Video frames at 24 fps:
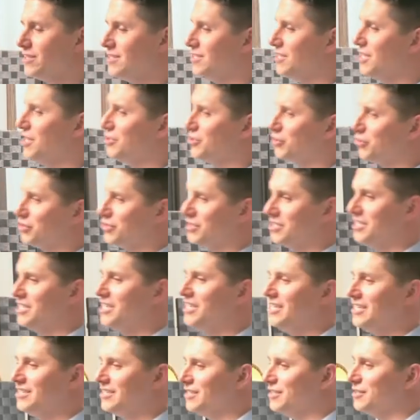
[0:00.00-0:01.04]
the teacher
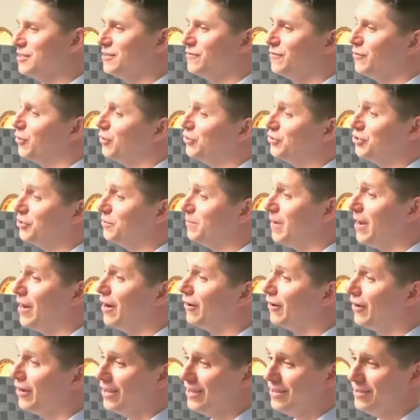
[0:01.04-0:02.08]
sees is the Virgin
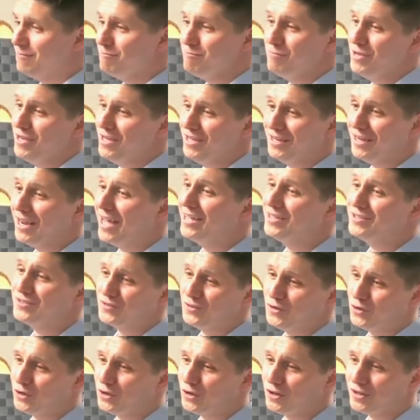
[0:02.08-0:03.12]
Mary being nice
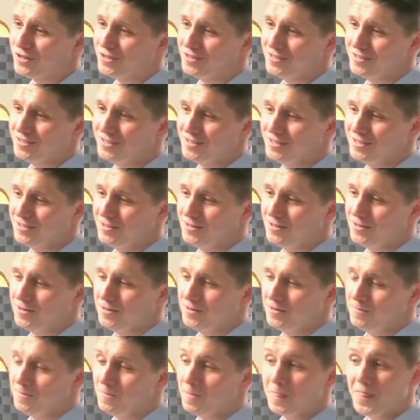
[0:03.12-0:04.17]
to her.
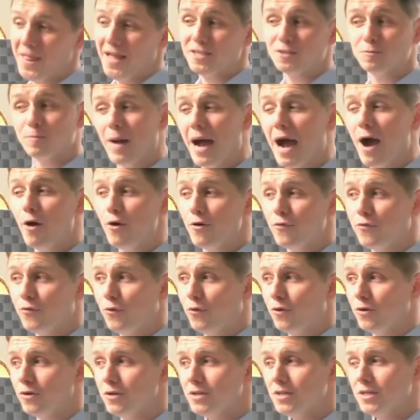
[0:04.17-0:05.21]
That's
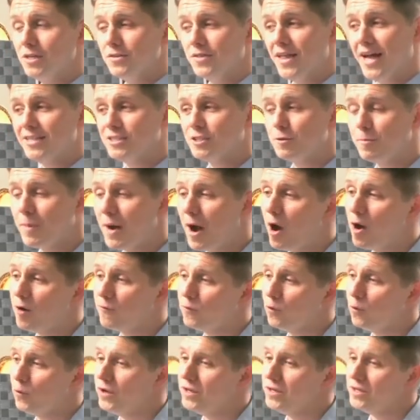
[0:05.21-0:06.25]
powerful. That's a
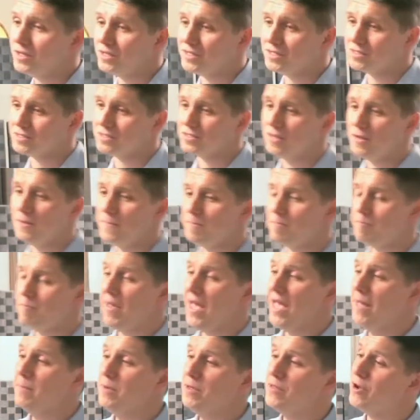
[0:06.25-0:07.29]
powerful witness.
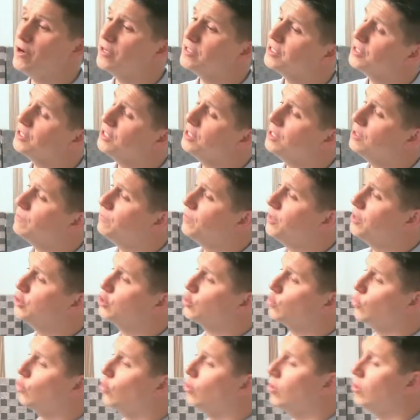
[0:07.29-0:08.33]
Maybe there's an
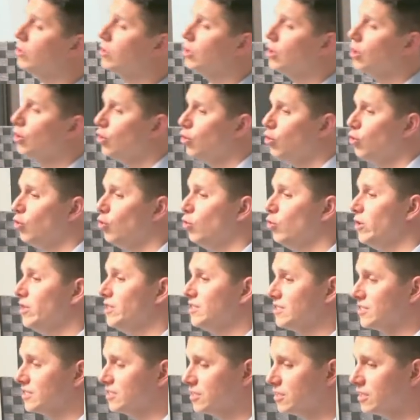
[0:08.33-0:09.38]
individual who
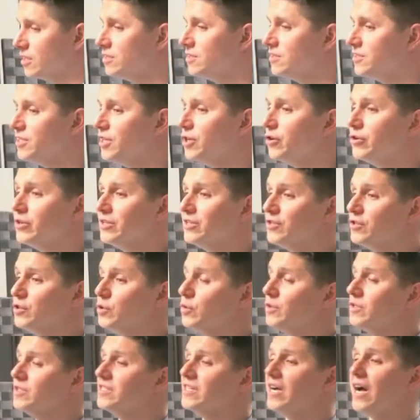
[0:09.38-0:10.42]
is considering
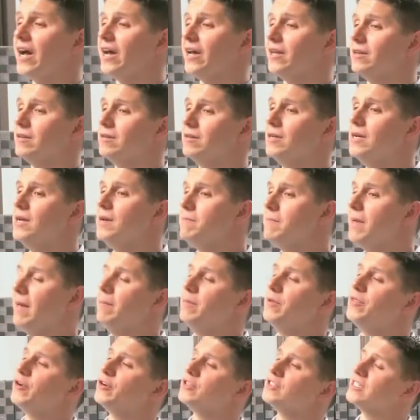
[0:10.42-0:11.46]
suicide.
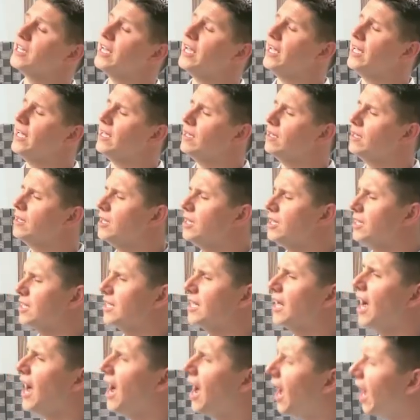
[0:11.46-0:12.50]
Maybe they're saying,
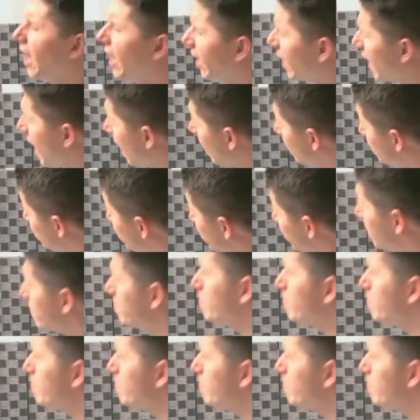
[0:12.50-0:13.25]
God, I've been